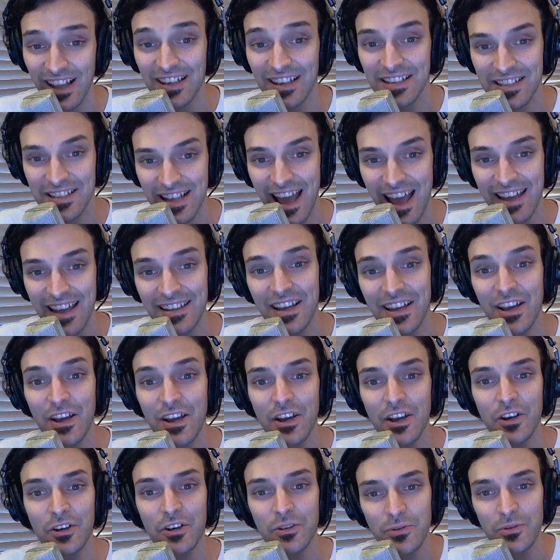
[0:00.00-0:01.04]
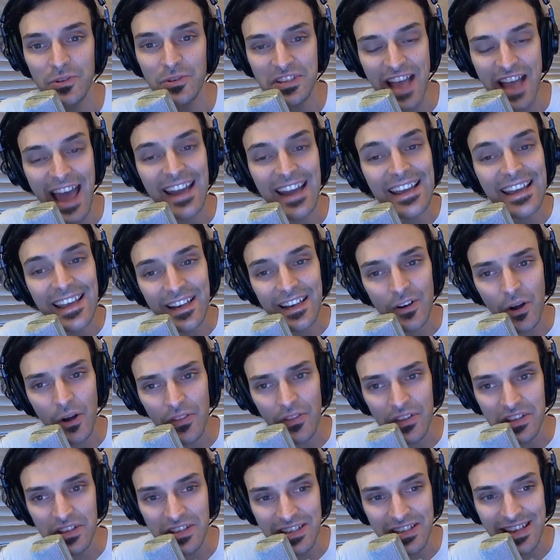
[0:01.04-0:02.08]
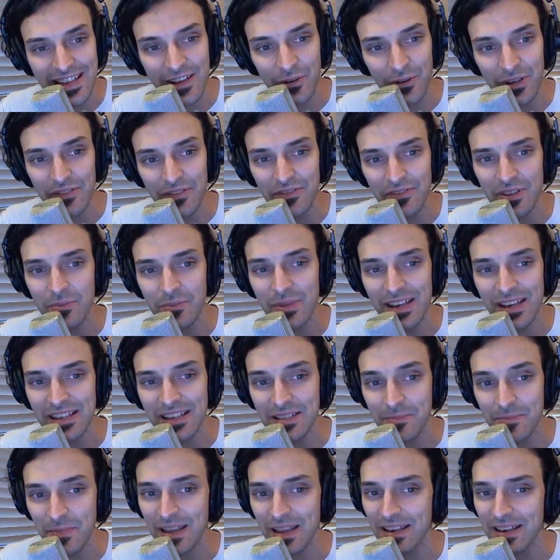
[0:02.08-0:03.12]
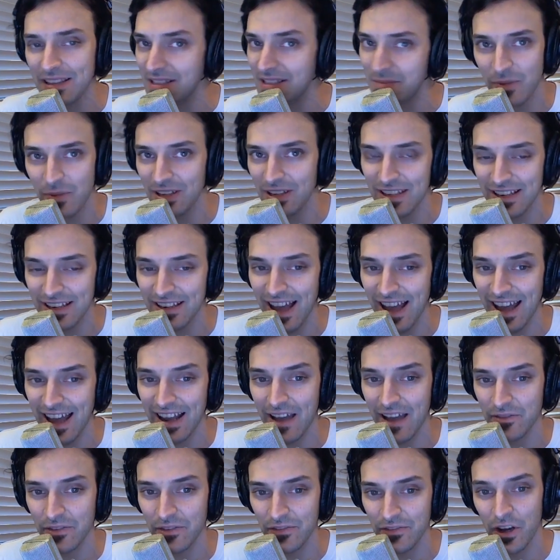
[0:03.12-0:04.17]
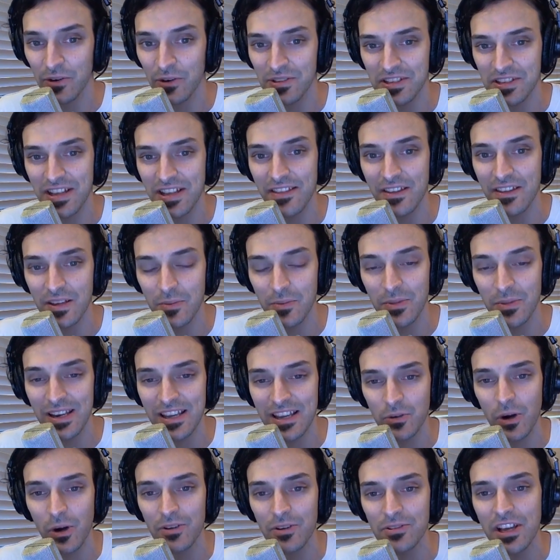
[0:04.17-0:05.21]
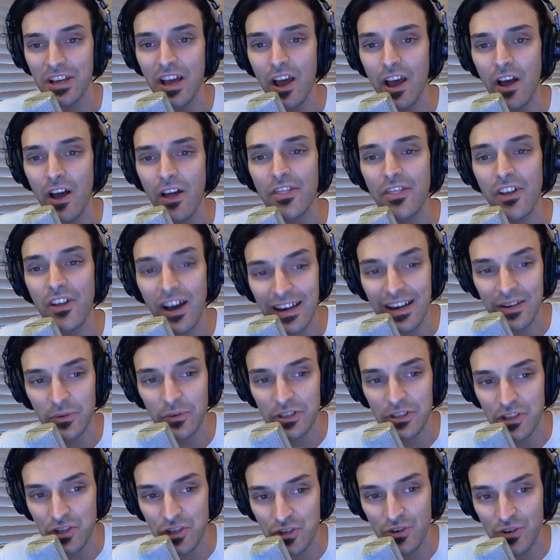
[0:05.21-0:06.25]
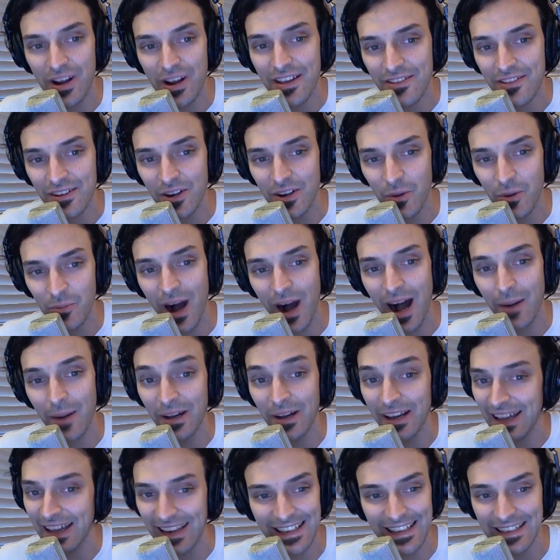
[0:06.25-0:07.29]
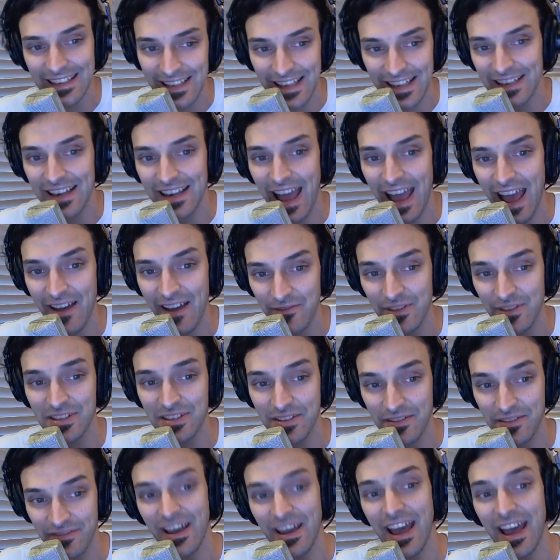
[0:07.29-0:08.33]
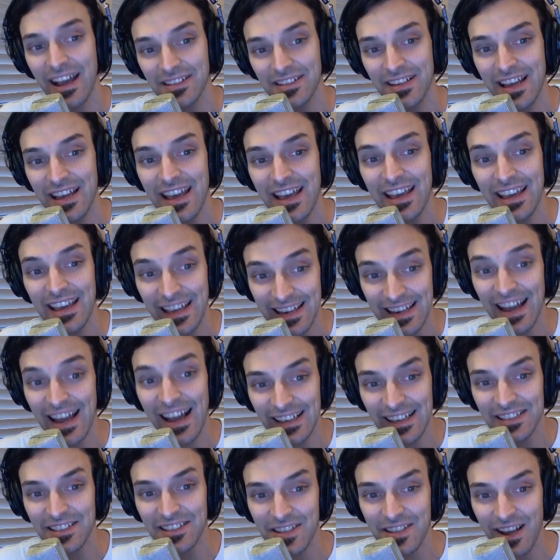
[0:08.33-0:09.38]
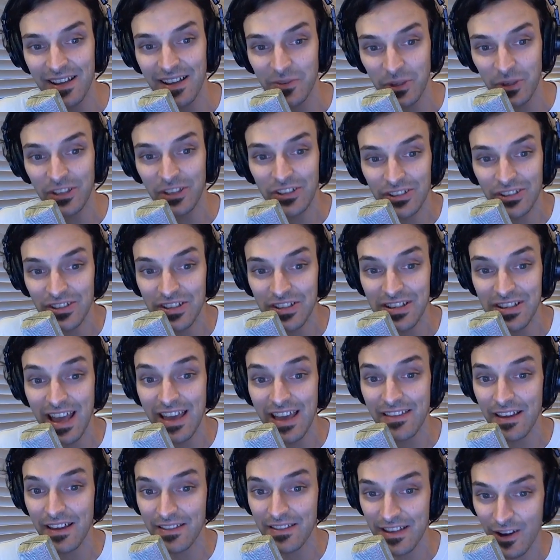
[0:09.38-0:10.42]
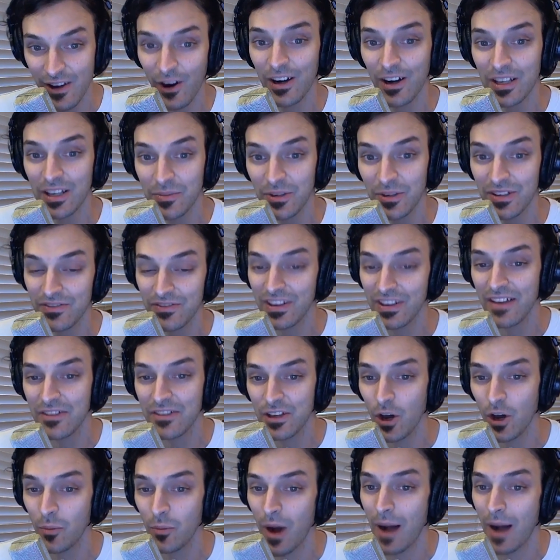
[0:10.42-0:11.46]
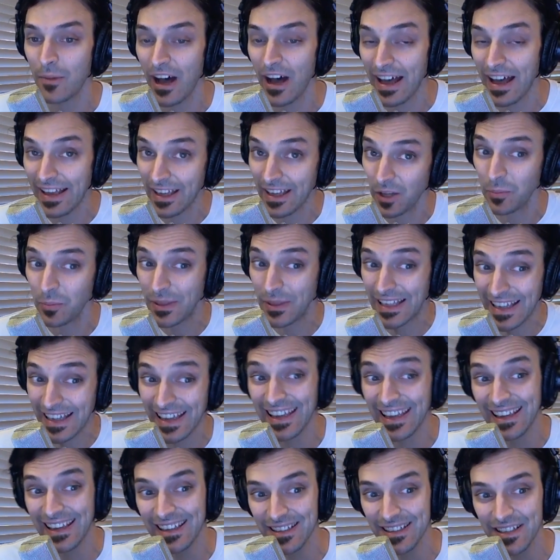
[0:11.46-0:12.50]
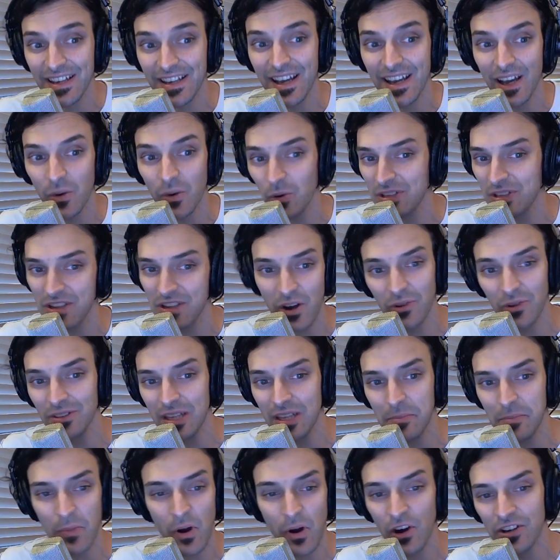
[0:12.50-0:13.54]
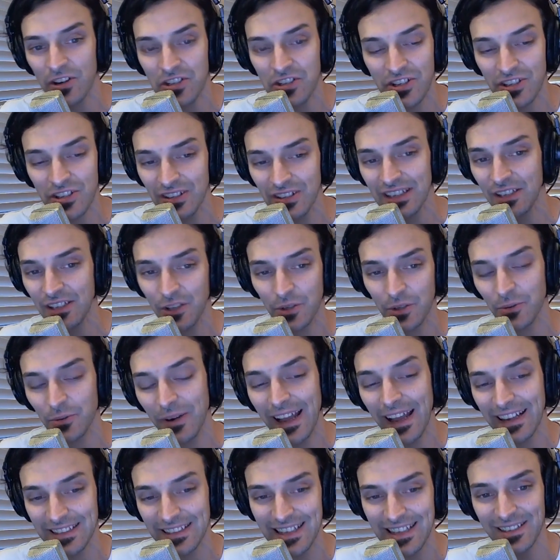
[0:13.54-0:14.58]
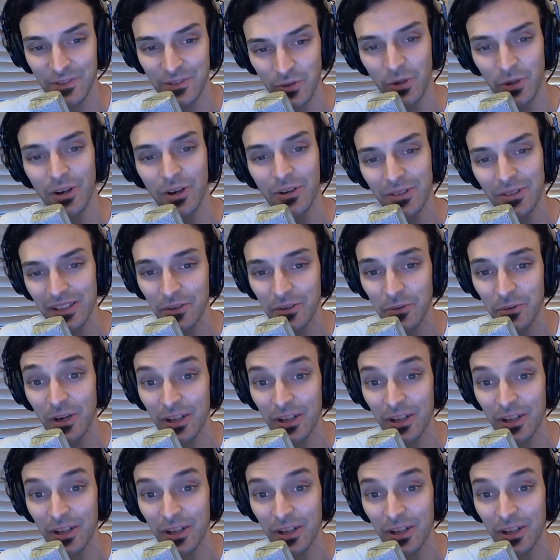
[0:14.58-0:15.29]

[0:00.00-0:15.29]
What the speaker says: Lundestad, who sat in on the secretive committee's meetings but did not have a vote, said the committee, quote, thought it would strengthen Obama and it didn't have this effect. In hindsight, we could say that the argument of giving Obama a helping hand was only partially correct, end quote. He